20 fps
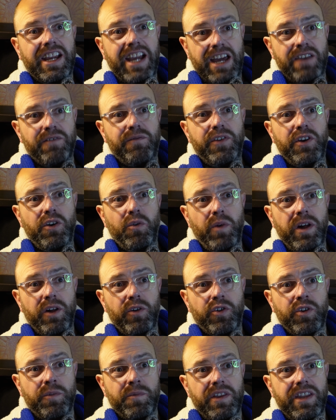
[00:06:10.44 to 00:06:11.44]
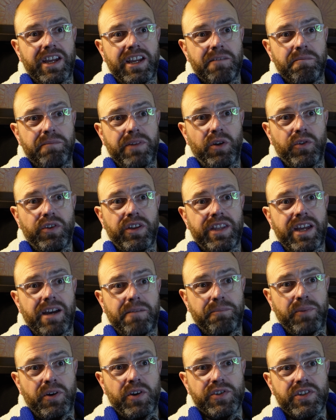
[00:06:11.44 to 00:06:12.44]
can feel welcome, that they can build on
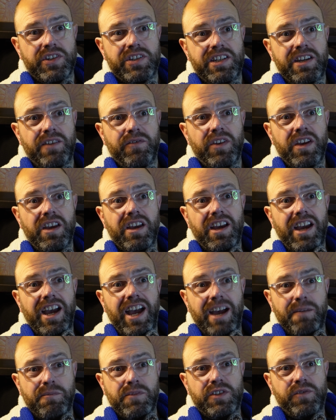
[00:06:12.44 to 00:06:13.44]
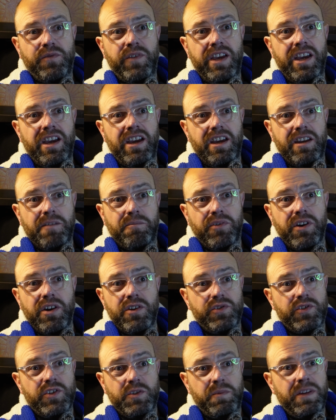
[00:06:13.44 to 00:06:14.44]
that positive atmosphere and
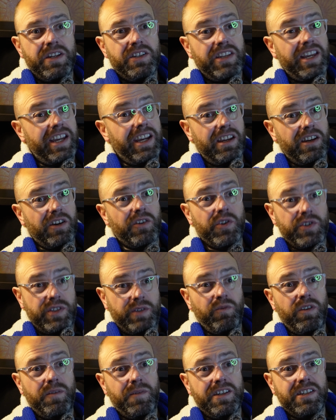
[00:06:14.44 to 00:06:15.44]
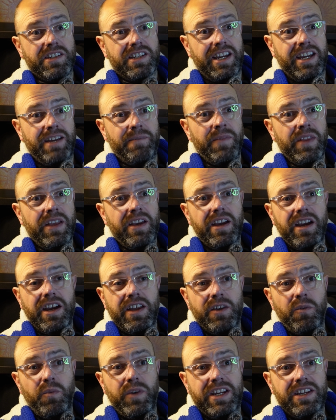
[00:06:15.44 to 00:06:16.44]
approach that's been taken across the women's game,
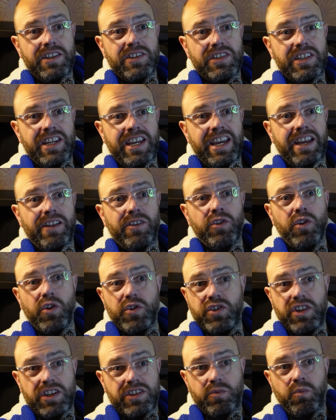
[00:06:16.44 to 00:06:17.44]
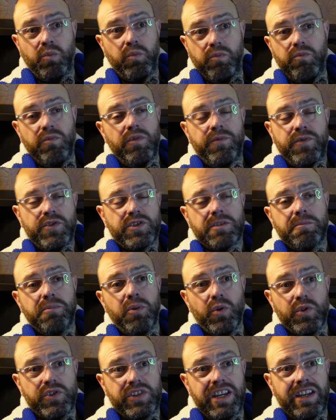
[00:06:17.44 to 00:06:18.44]
and that we can see it not just for
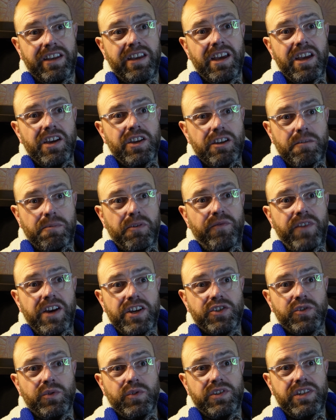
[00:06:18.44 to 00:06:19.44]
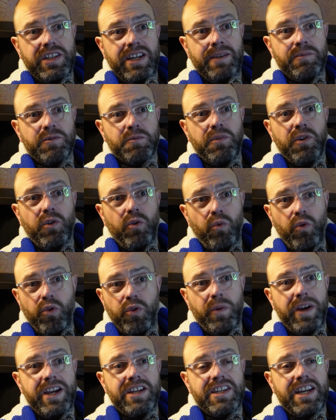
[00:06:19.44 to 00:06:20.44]
supporting your professional teams, but all
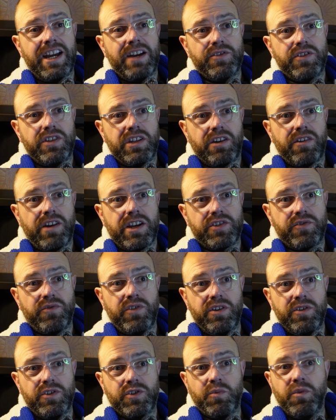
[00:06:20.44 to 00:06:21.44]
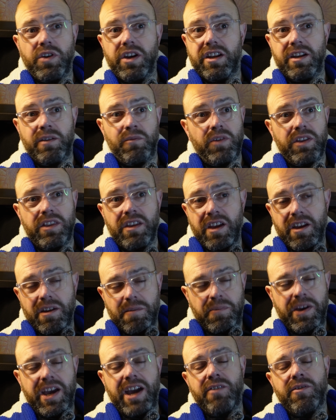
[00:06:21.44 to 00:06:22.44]
the way down to the grassroots, working with
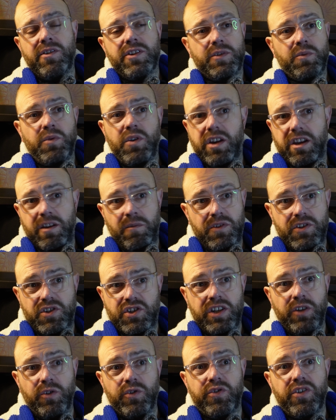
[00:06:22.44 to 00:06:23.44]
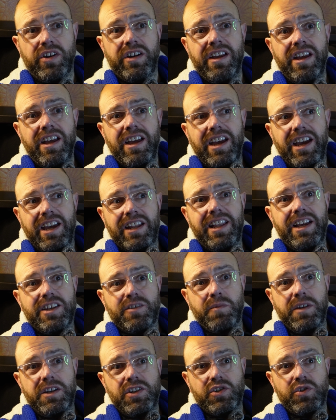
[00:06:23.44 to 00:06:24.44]
parents, working with children, and
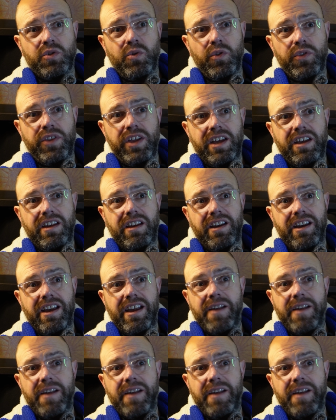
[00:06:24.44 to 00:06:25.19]
let's make sure that